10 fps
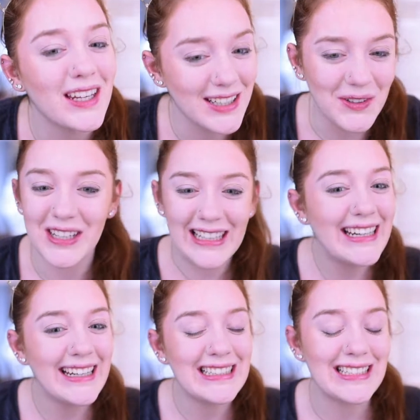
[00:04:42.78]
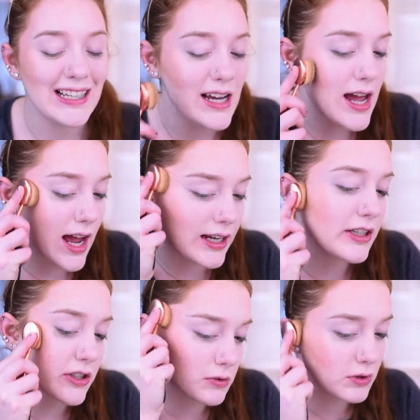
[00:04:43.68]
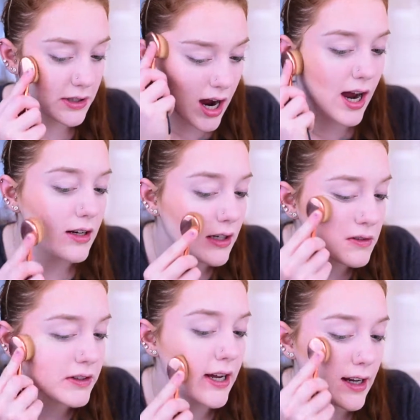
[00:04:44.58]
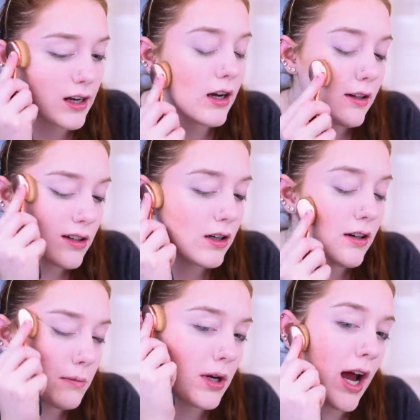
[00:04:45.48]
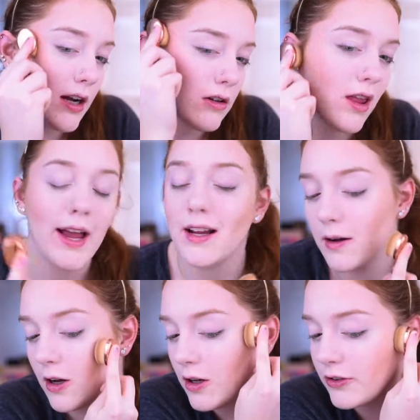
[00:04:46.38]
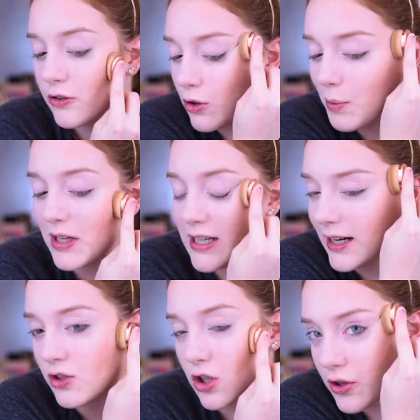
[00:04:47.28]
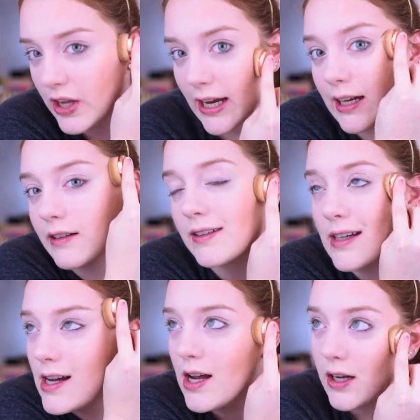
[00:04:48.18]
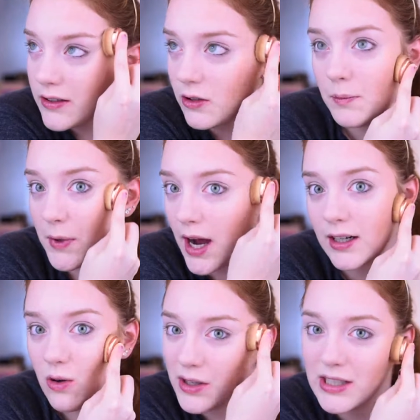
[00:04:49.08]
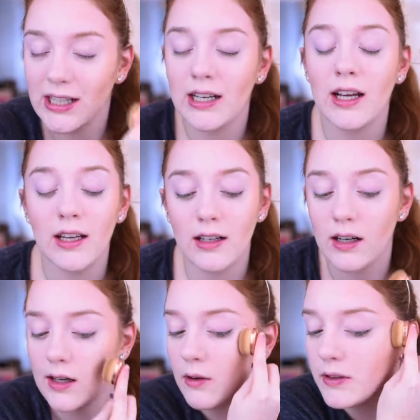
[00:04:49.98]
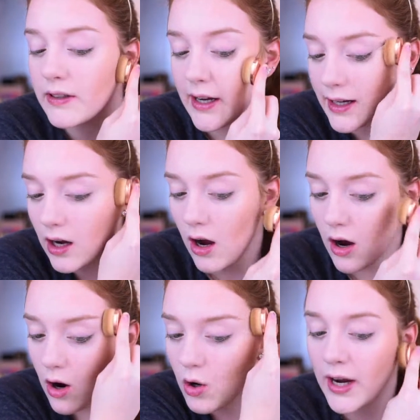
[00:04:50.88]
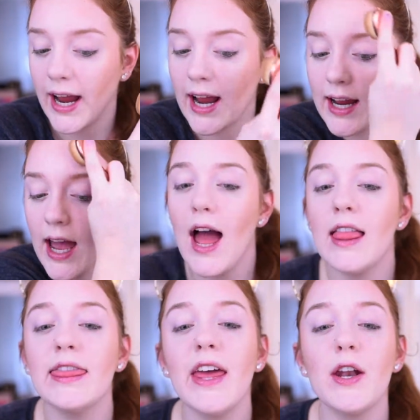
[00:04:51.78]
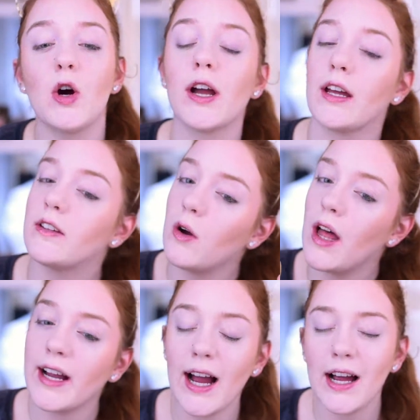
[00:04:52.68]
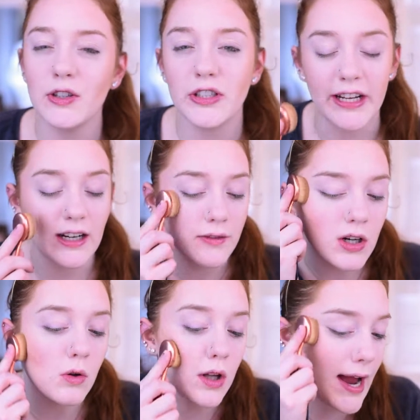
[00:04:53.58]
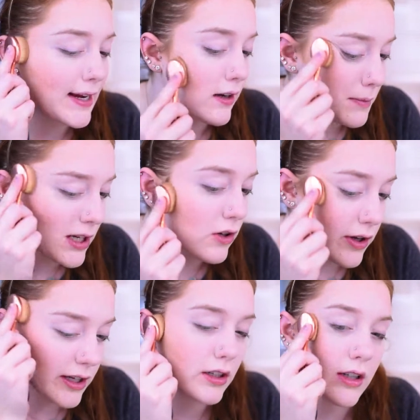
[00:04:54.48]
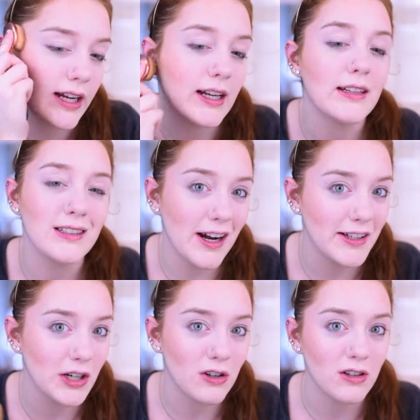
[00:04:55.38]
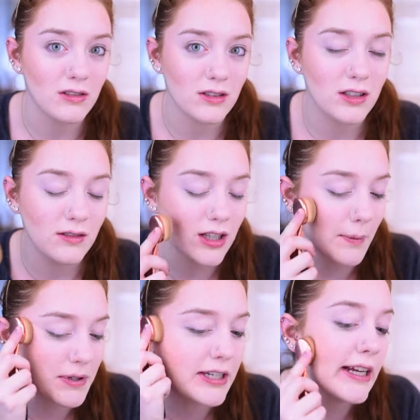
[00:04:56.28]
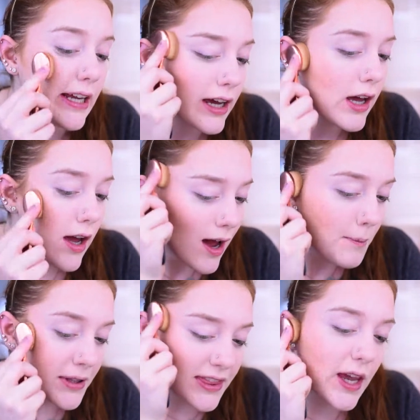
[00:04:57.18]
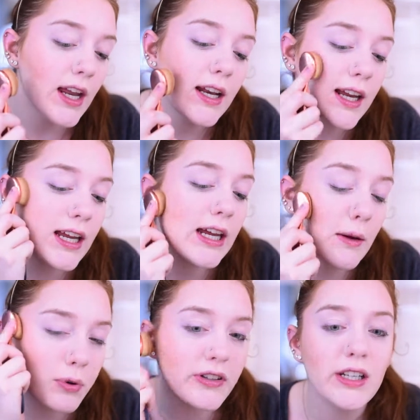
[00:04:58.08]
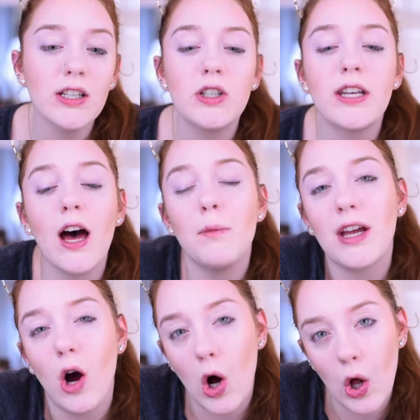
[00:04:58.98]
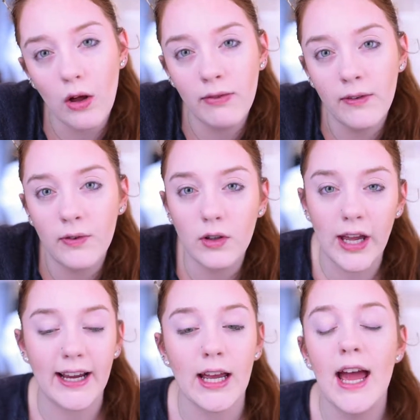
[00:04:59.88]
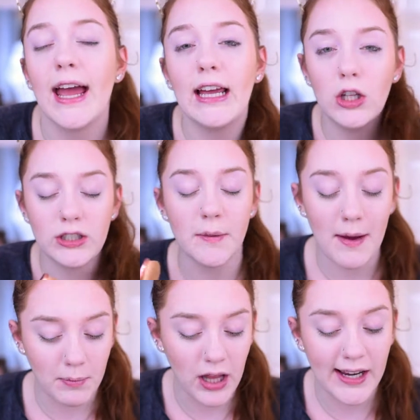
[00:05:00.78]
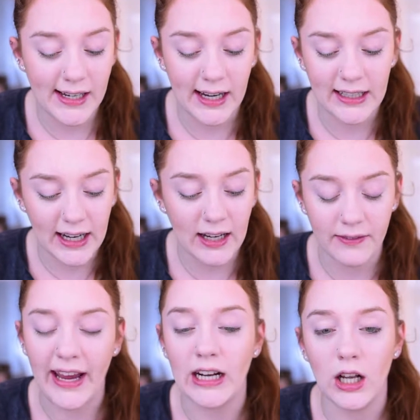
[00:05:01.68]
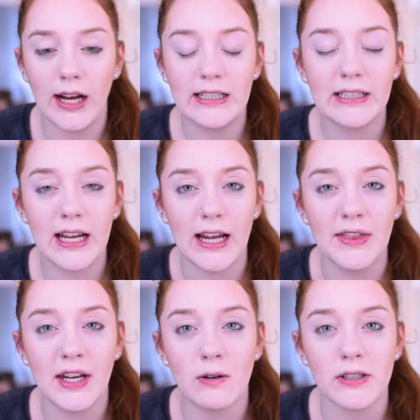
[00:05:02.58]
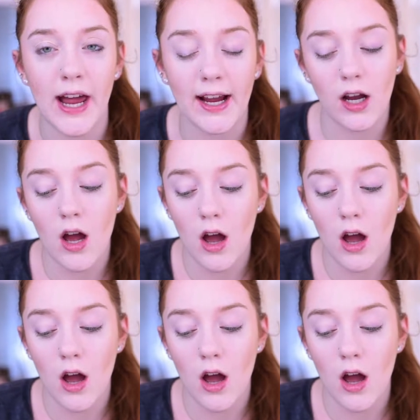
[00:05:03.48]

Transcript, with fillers: you need to eat. And he just would not. He was like, um, I don't like soupy textured things, so I'm not going to eat it. And I was like, okay. And then, okay, so like I understand if you don't like a meal and like it's not your cup of tea, but then he proceeded to tell me all of the food. Like, he looked at my plate and he kind of analyzed it. And then he was like,